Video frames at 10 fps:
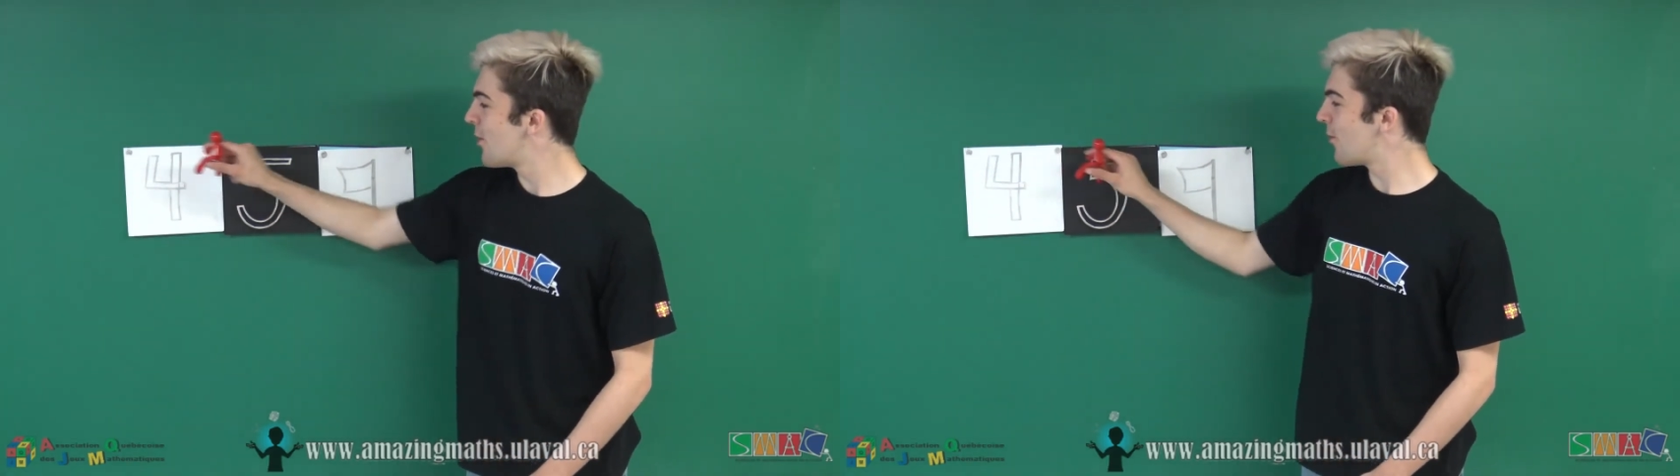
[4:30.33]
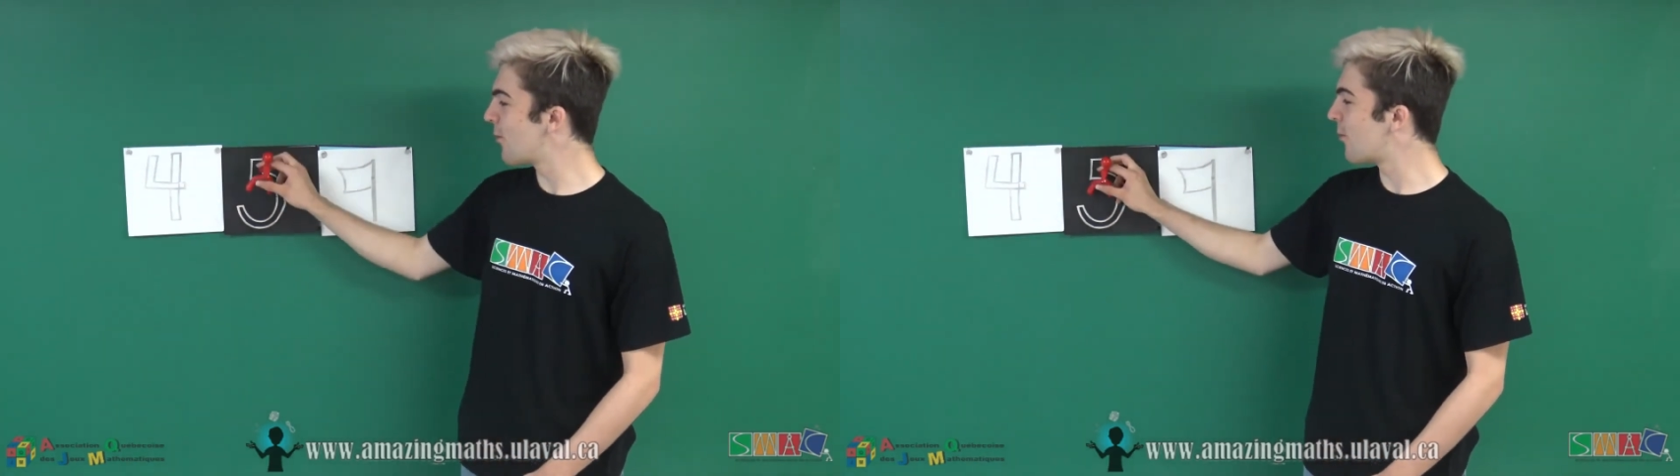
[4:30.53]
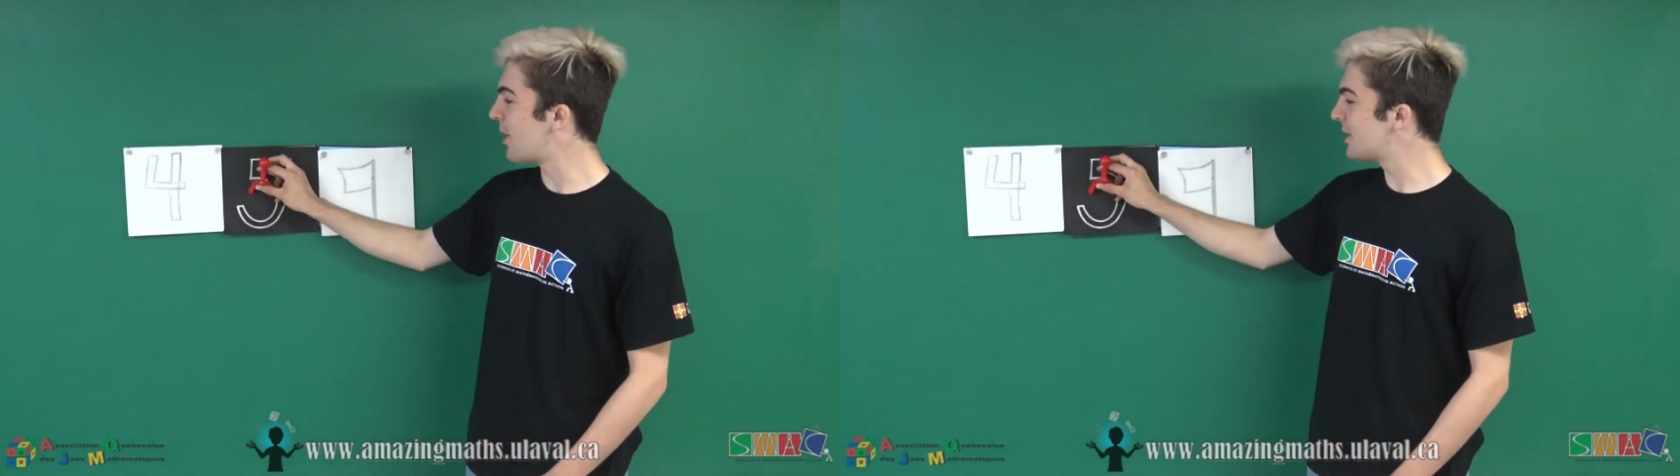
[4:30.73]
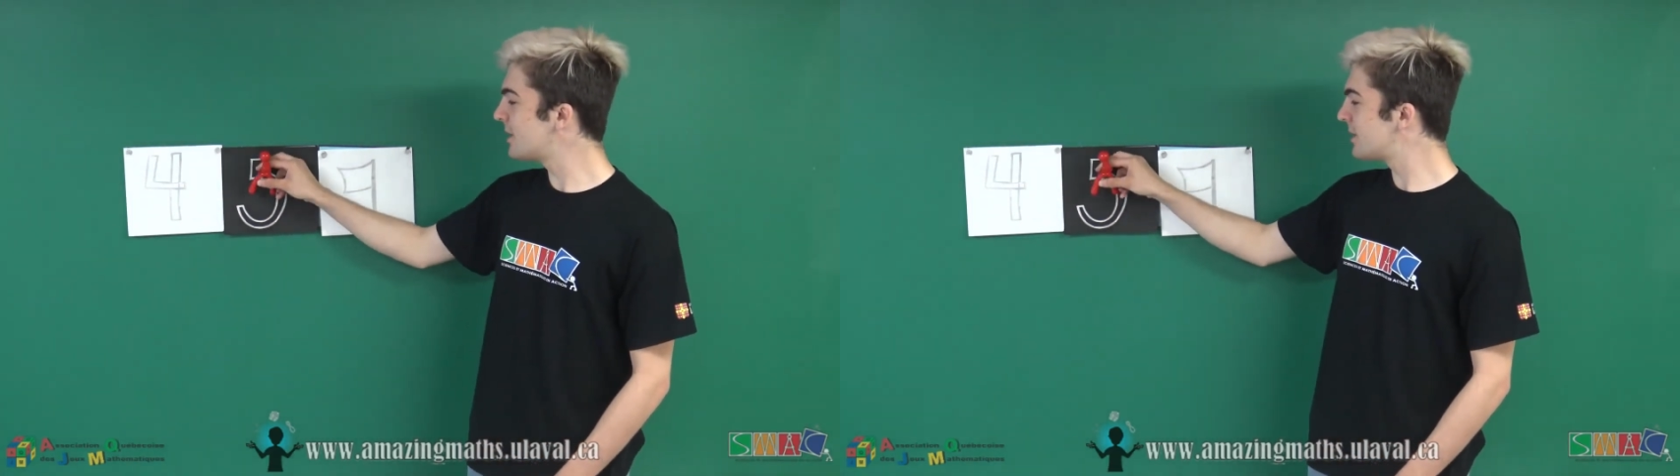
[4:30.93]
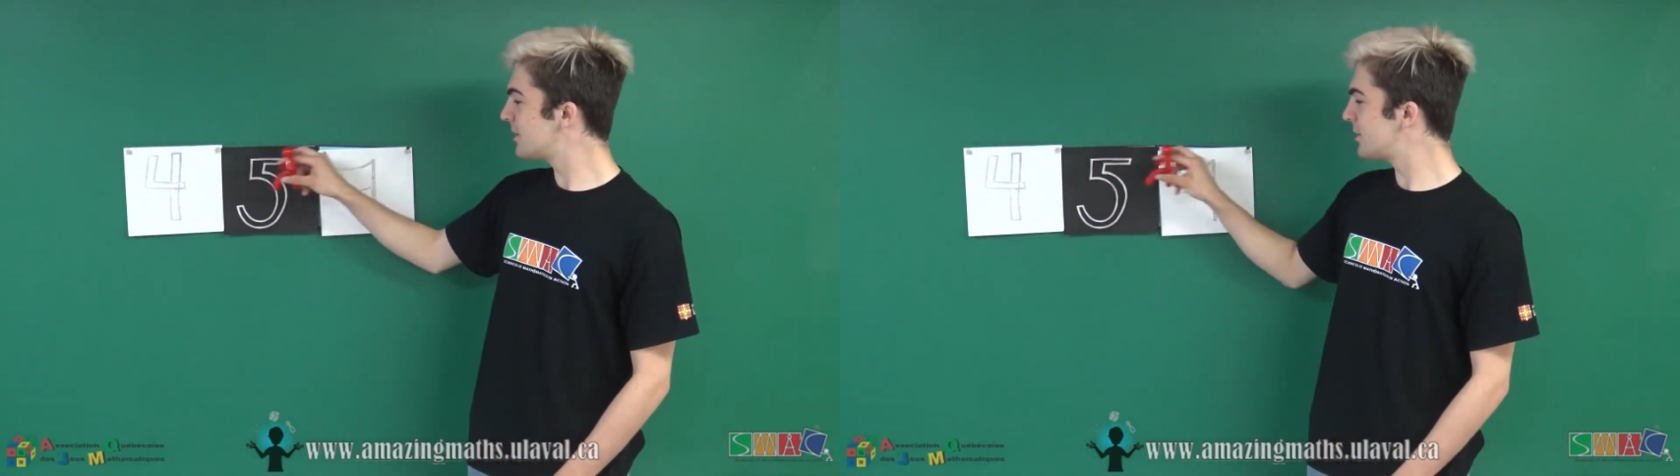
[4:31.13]
1,
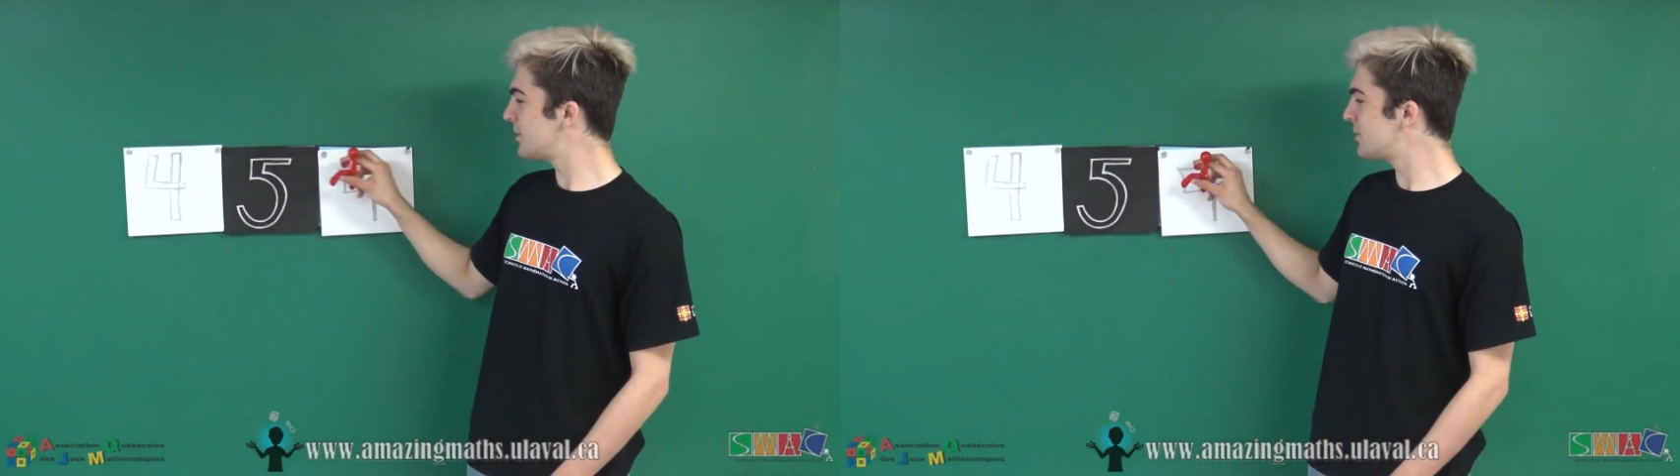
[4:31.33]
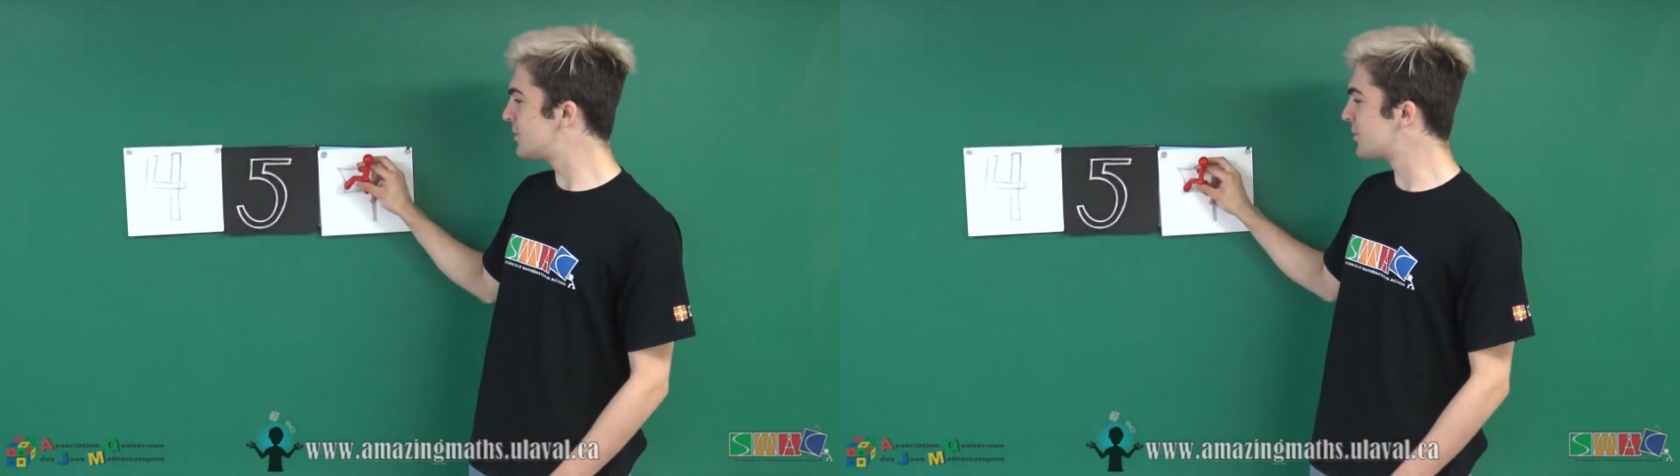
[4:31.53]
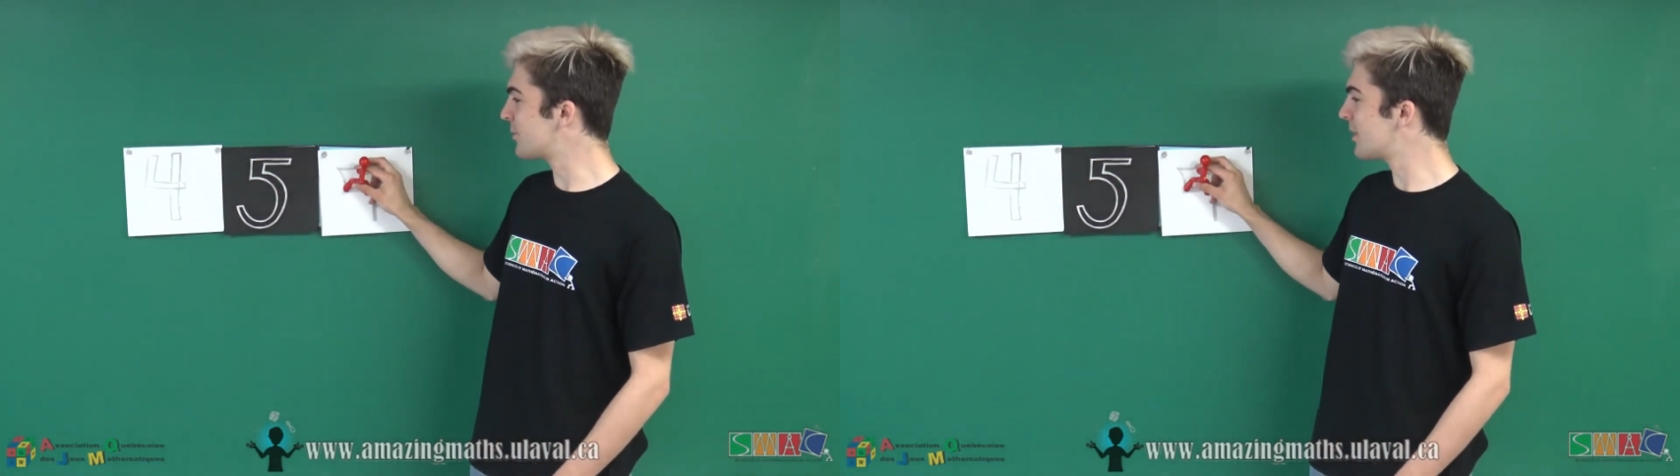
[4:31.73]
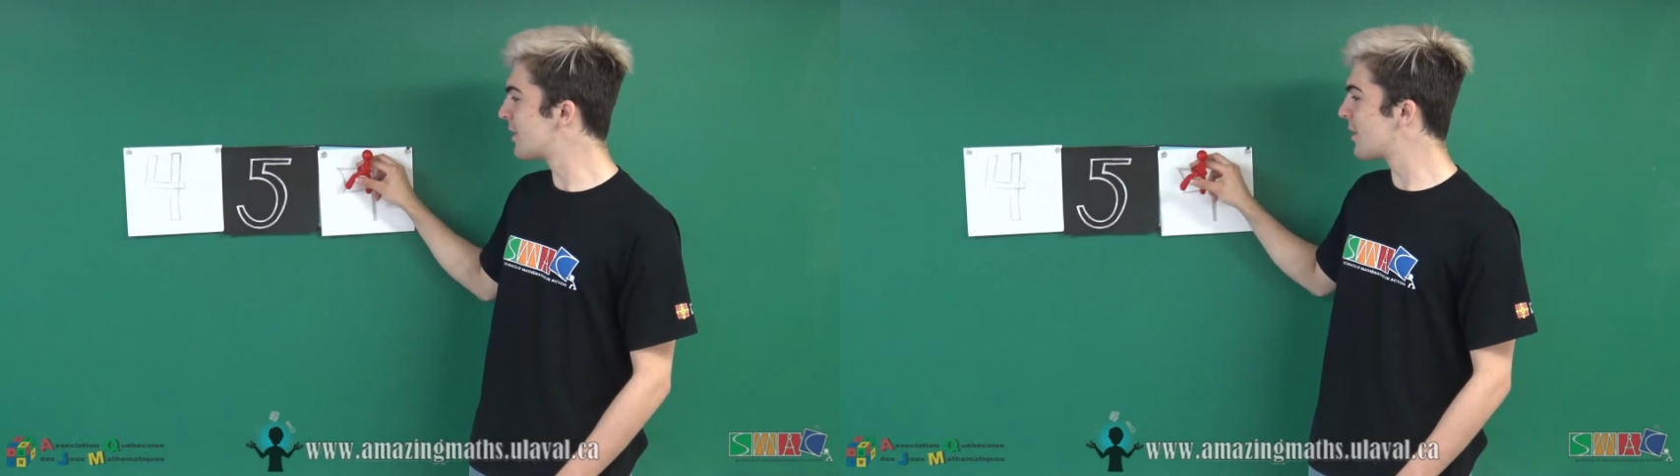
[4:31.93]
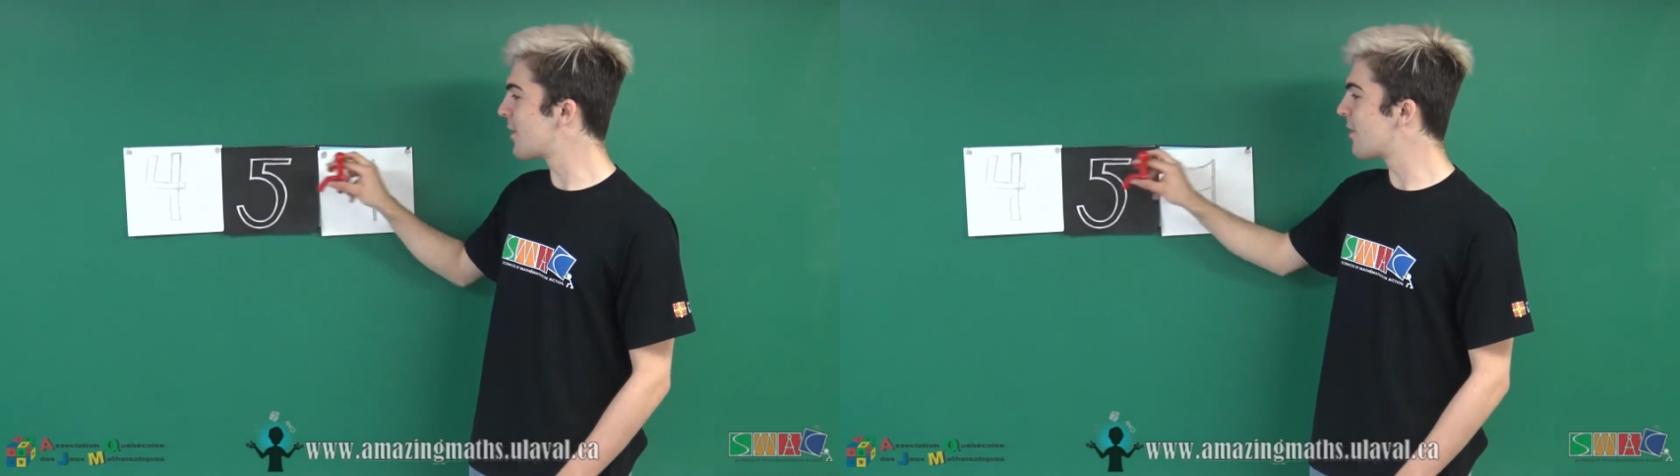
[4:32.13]
2,
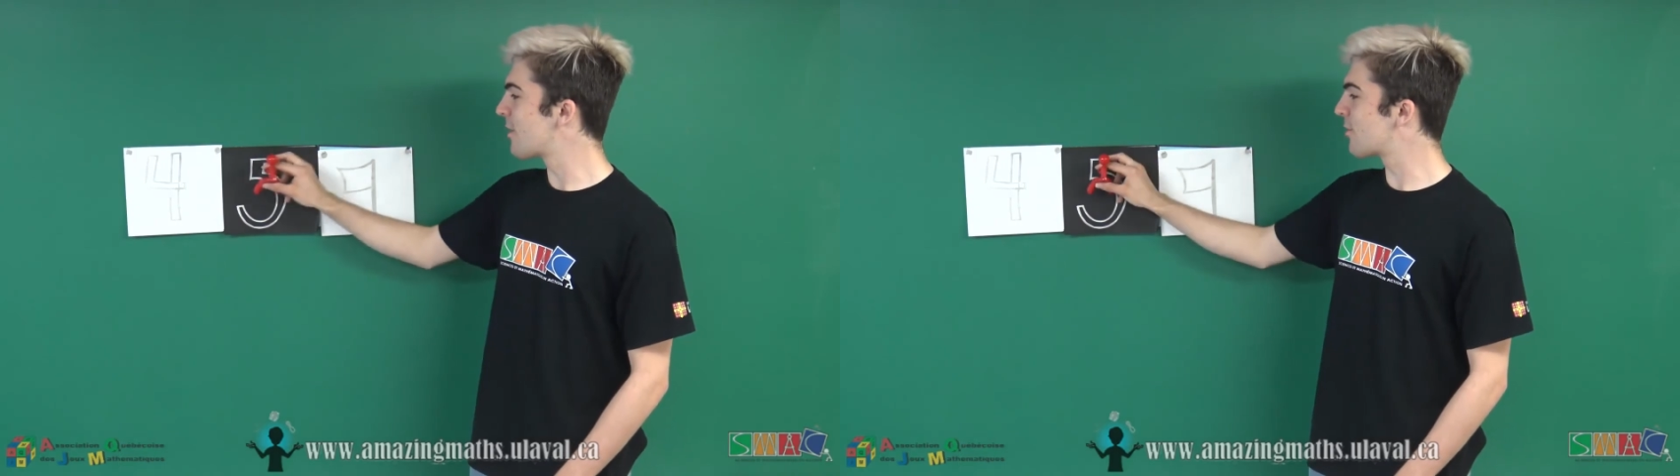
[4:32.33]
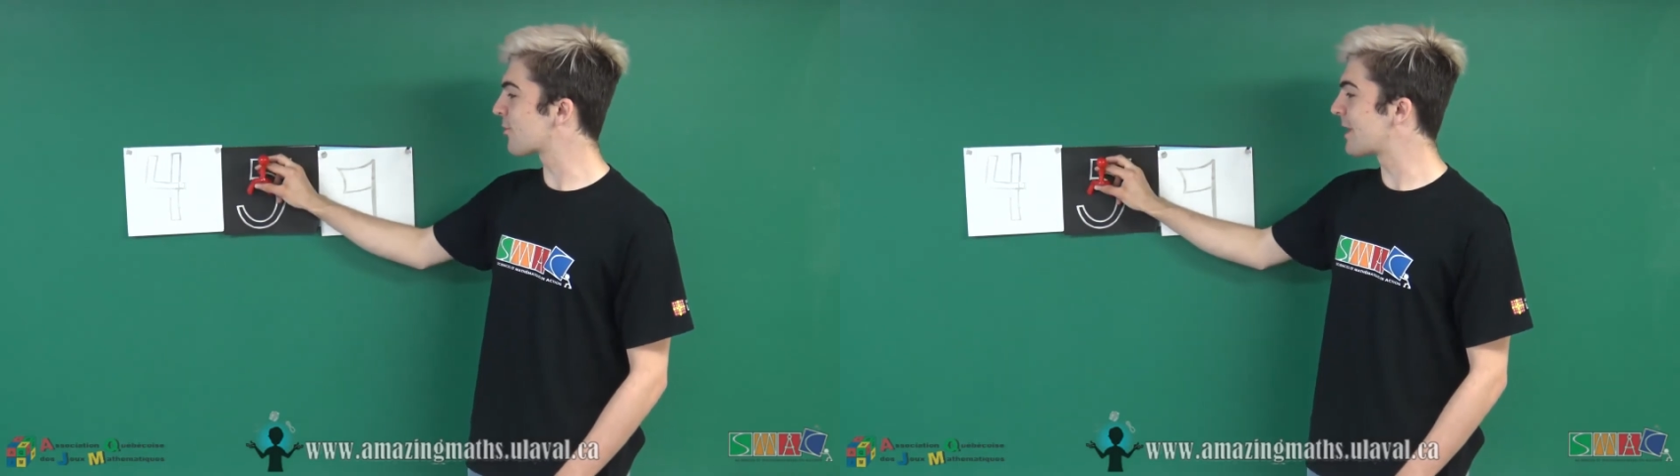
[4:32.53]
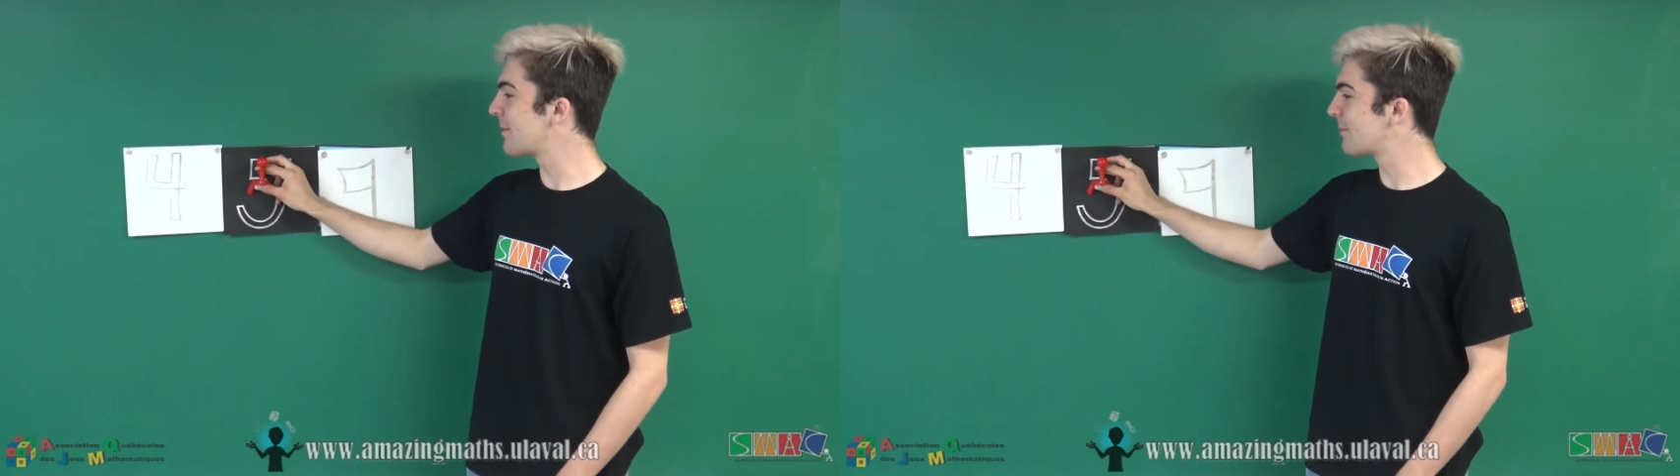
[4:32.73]
3.